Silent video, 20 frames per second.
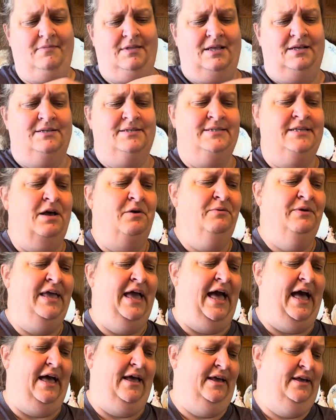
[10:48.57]
So
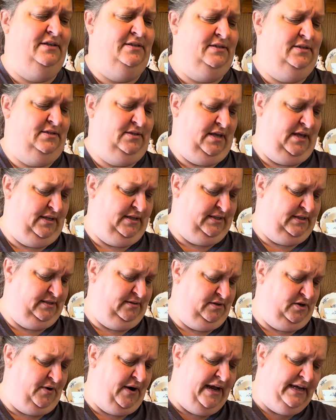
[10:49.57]
yeah, it's
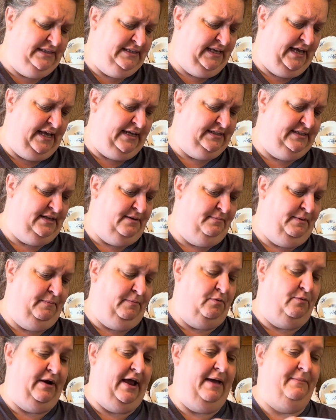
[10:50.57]
crazy how some
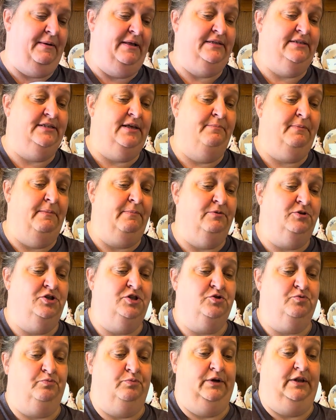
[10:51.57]
people wrap. And some people
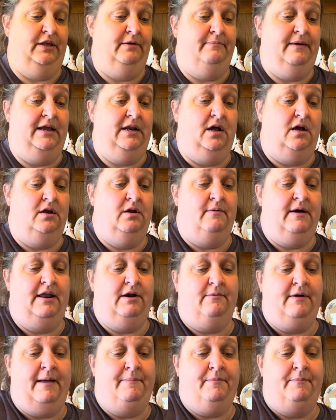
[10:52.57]
just really may not know how to
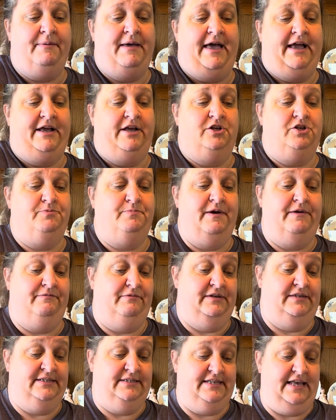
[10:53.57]
wrap a package, but
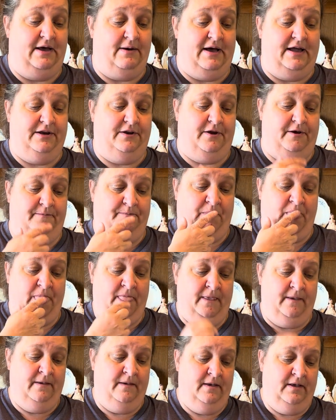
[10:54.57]
this is how I do it.
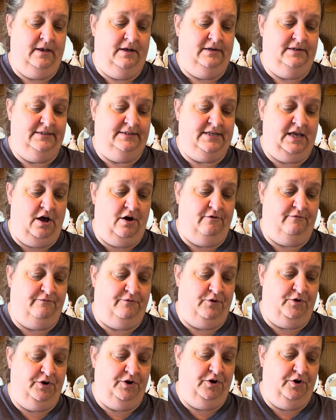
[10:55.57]
So
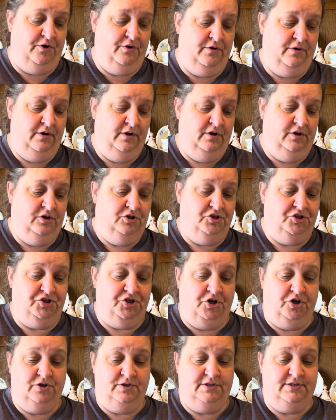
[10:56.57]
for your
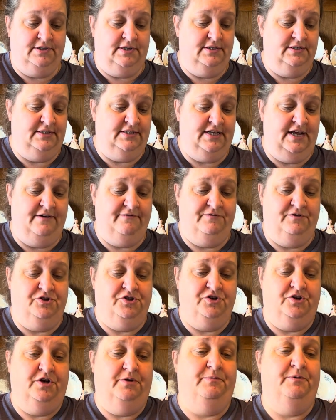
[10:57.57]
shirts and stuff that
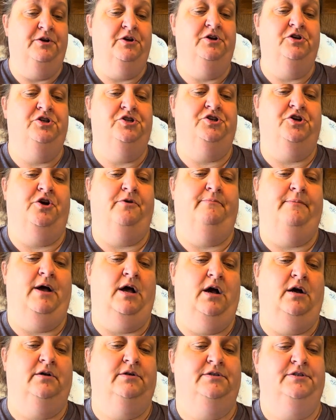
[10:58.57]
you're going to put in a shirt
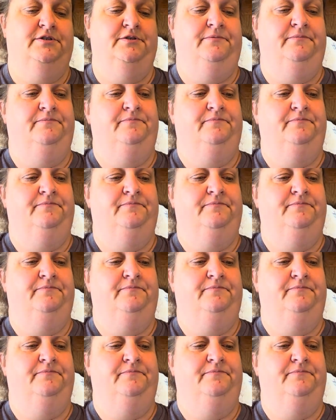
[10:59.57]
box,